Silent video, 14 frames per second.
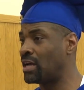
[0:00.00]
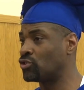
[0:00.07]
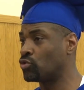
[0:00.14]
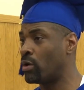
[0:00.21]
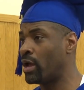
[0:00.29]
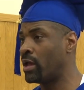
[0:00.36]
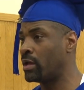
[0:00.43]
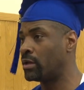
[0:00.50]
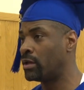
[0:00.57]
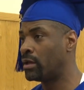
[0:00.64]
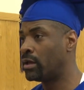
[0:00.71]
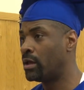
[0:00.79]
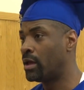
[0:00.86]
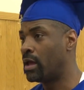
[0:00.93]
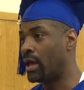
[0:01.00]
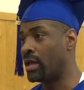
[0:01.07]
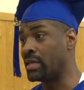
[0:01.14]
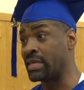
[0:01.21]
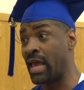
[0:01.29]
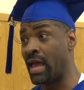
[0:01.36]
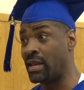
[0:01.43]
by trade.
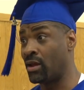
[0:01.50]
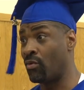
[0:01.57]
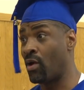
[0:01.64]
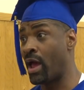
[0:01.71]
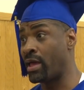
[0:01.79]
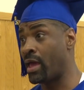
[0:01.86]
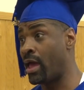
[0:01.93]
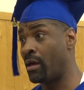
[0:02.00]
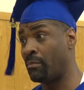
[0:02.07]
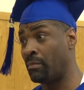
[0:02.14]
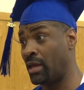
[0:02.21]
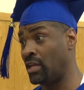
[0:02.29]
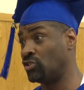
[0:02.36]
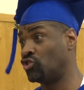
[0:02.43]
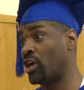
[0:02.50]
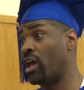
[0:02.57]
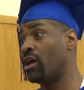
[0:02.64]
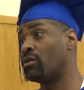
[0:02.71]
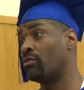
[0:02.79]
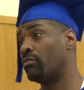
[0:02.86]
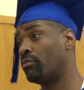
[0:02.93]
And yet here I am in jail.